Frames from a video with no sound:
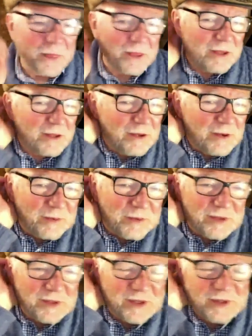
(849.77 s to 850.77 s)
you
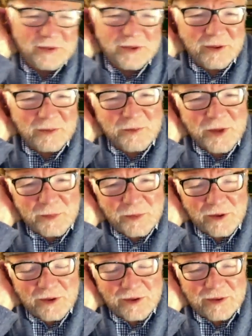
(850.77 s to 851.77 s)
know uh,
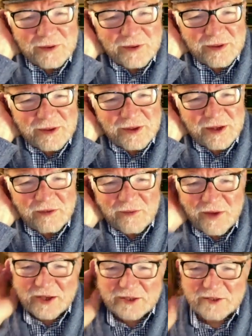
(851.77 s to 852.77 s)
people have
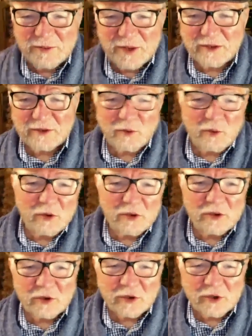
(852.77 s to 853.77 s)
asked me, so, well,
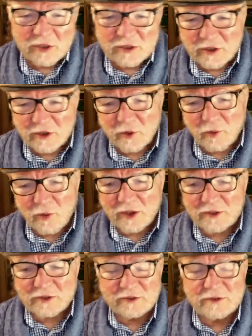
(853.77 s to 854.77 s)
you know, are you going to sell your
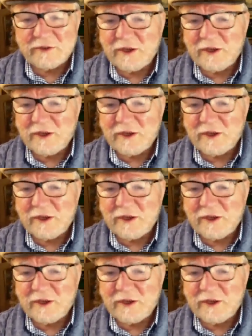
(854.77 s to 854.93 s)
watches?